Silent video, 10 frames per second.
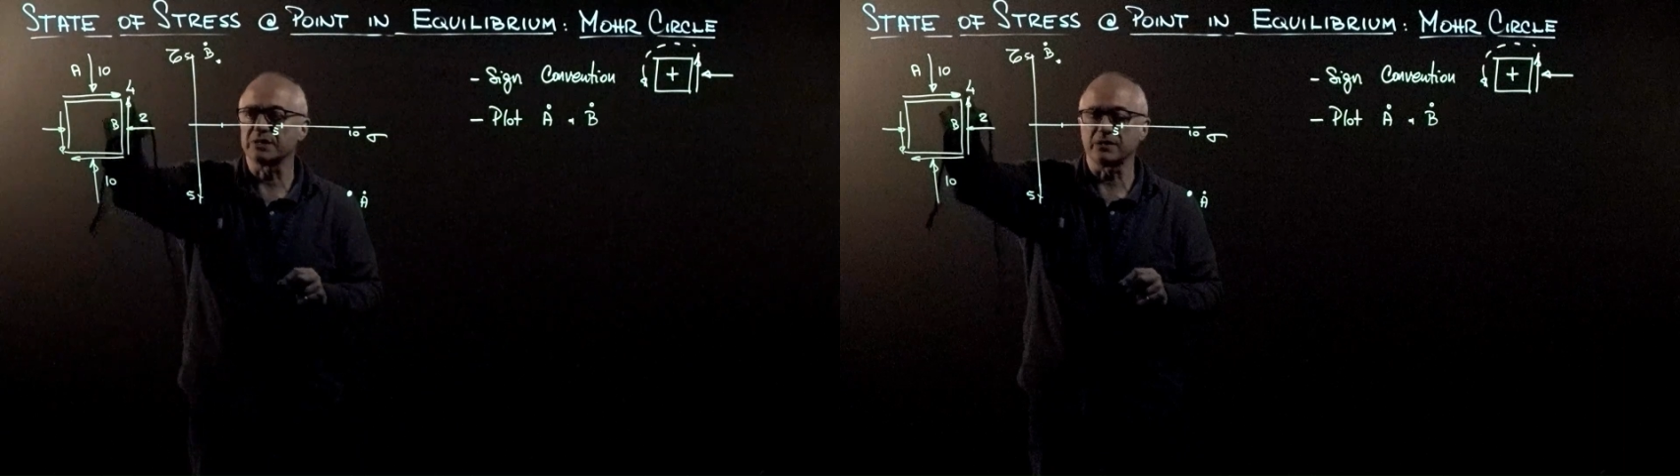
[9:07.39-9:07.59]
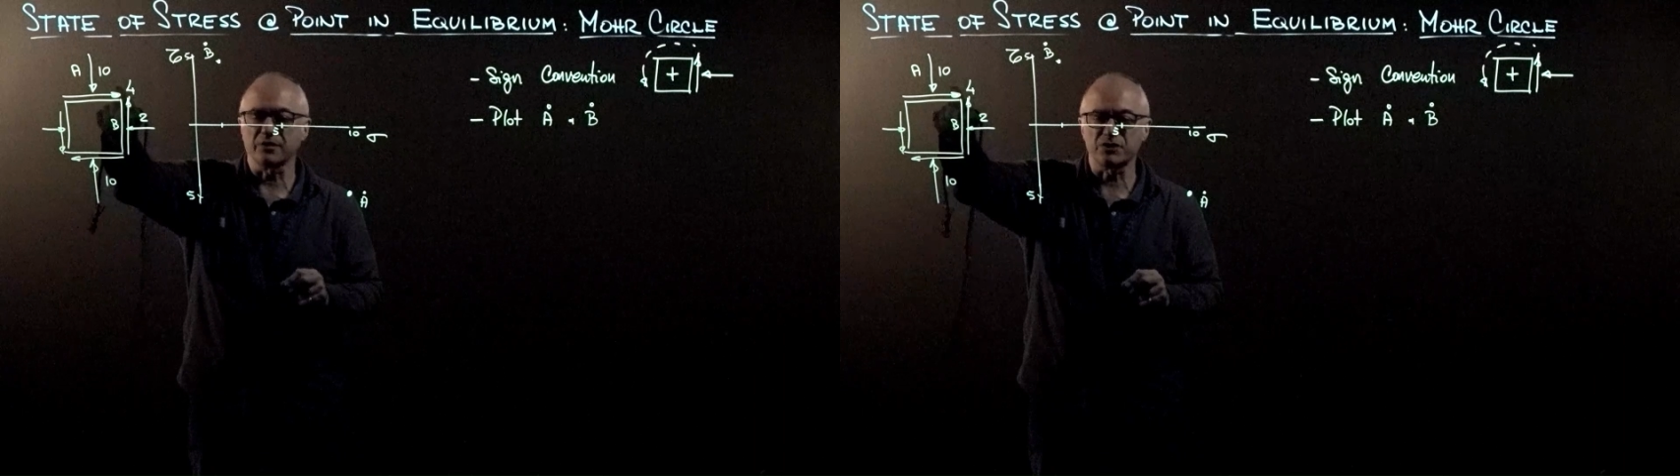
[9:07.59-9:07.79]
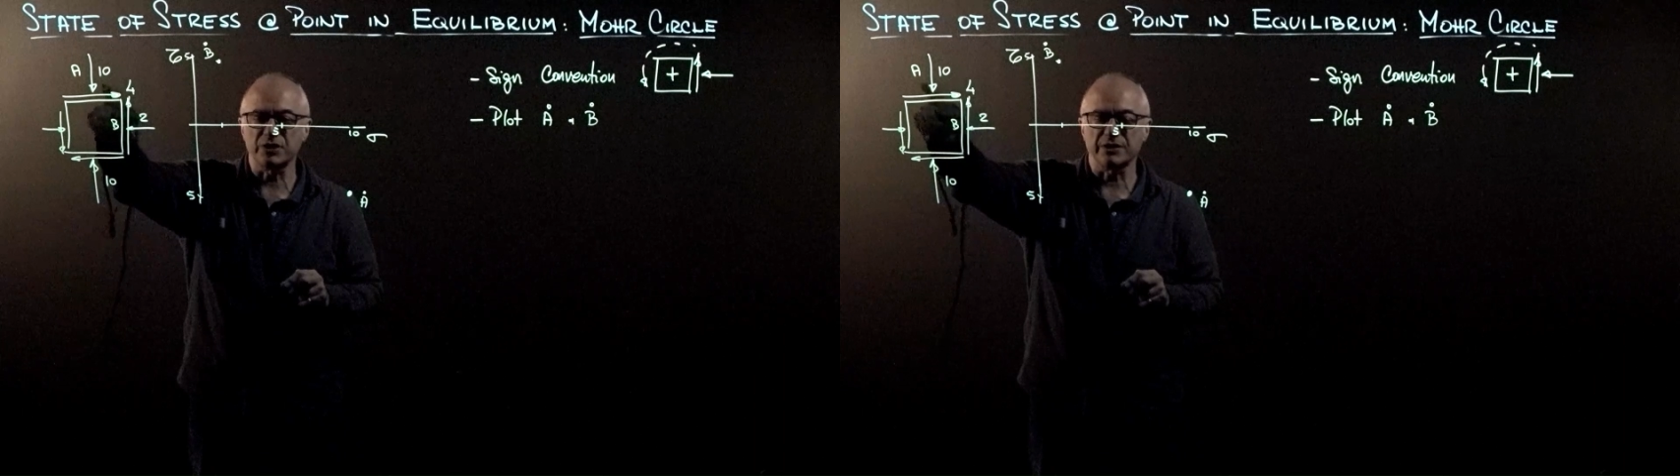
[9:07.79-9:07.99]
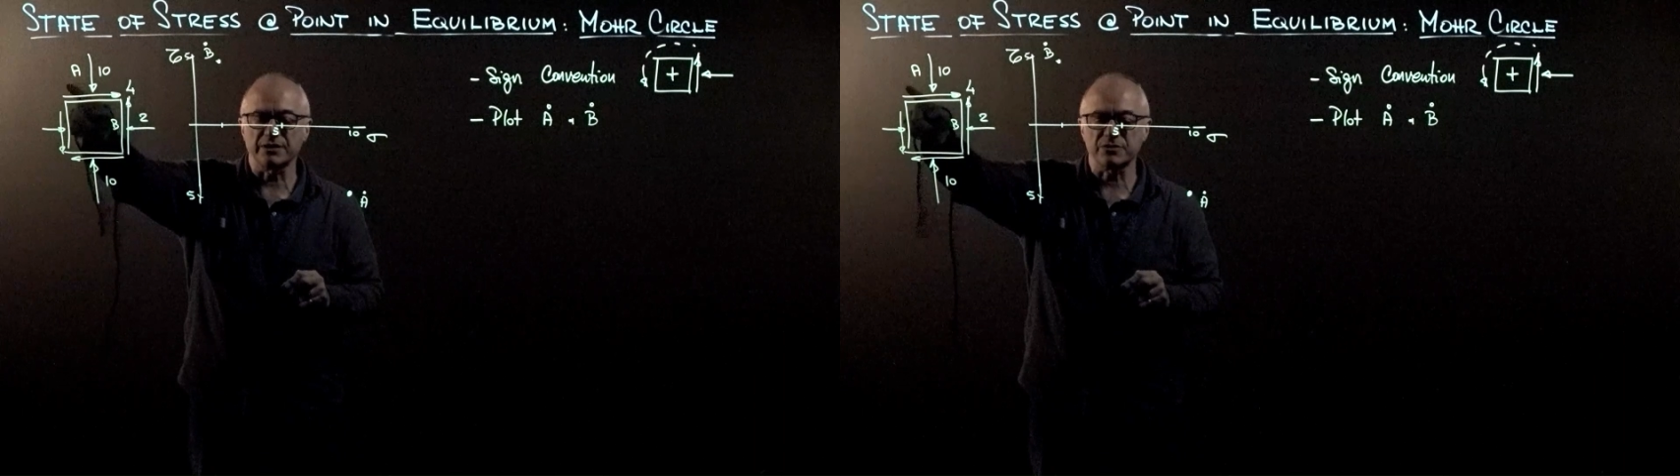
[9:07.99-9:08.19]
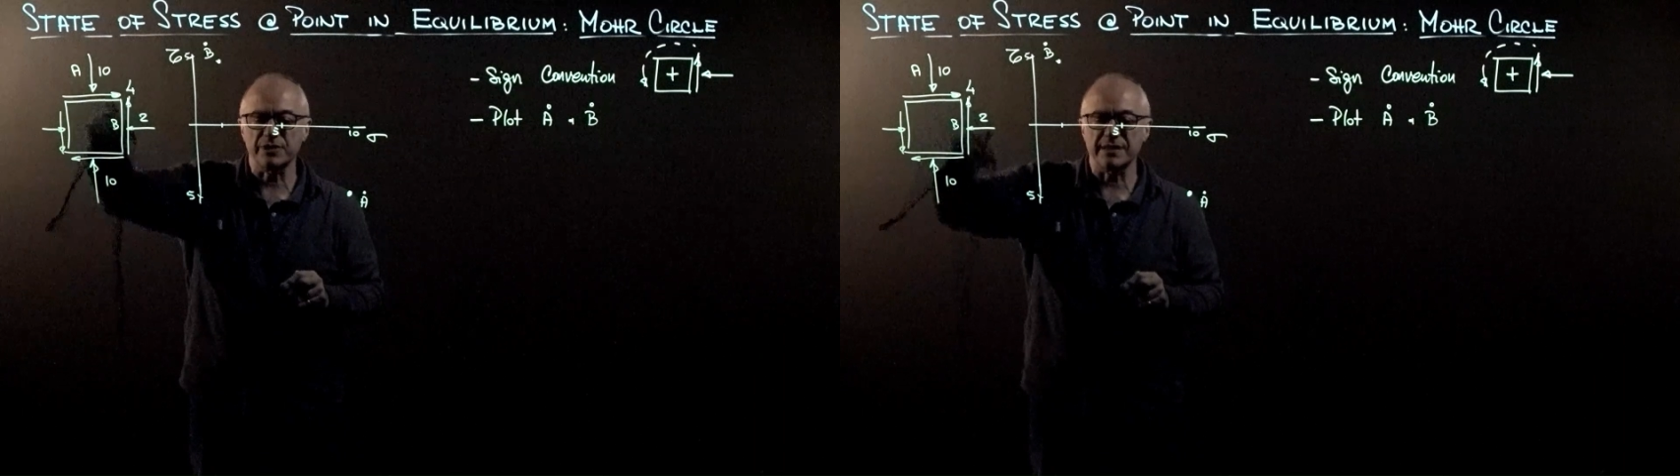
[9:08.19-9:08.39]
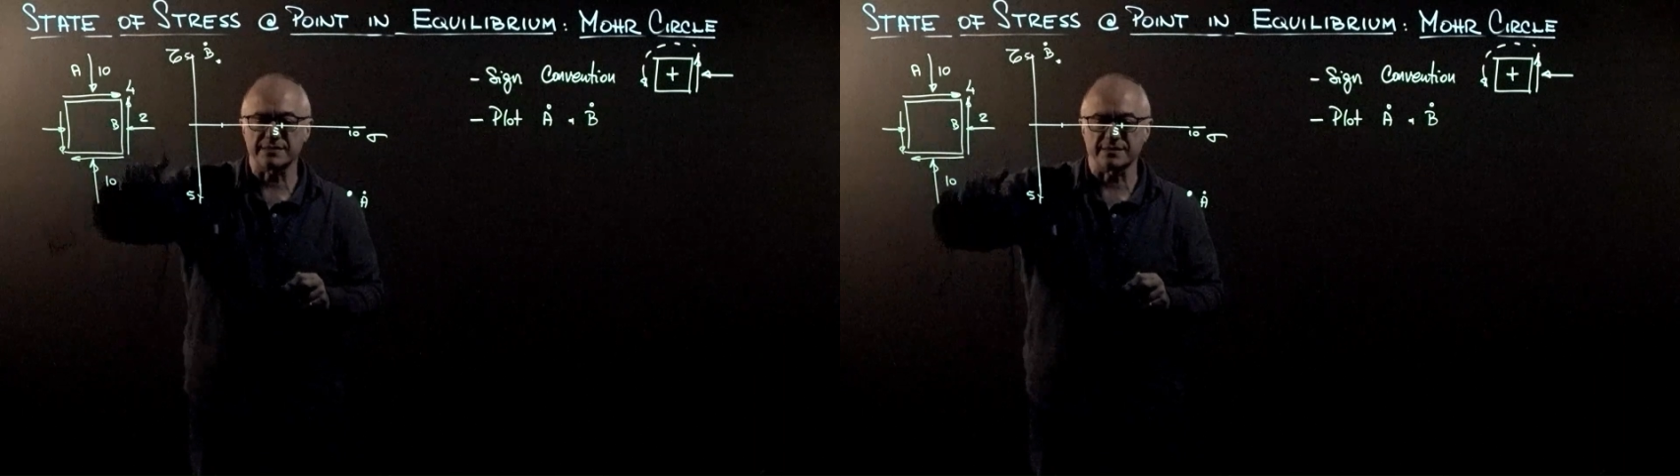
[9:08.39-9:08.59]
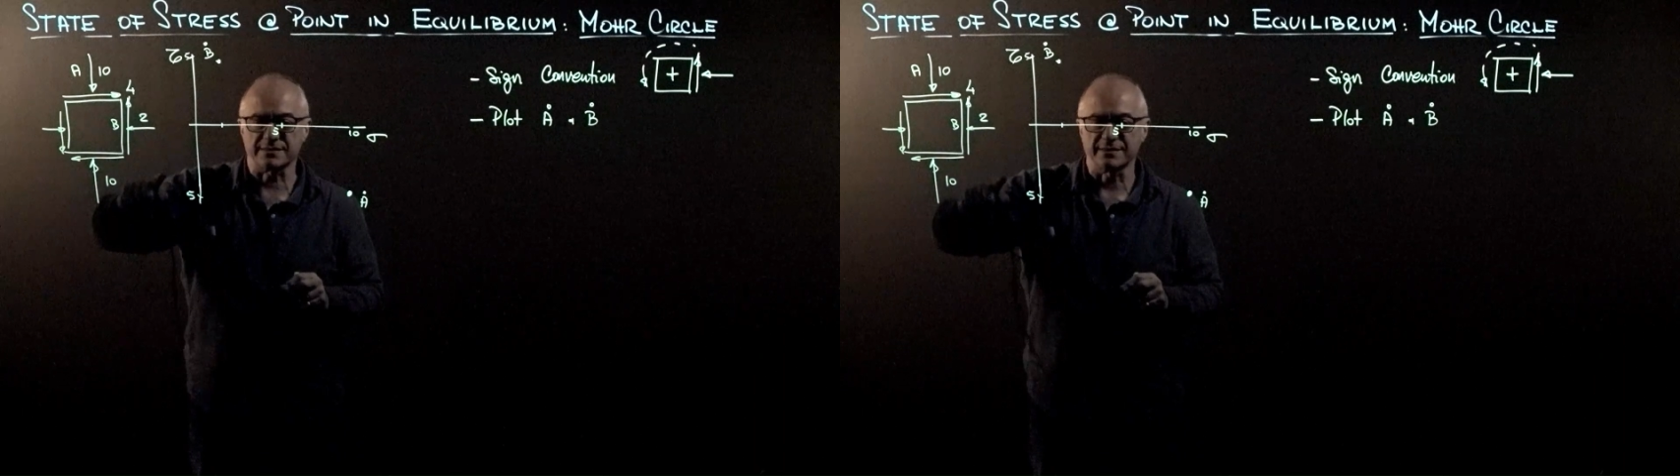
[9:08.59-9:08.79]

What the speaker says: of shear stresses.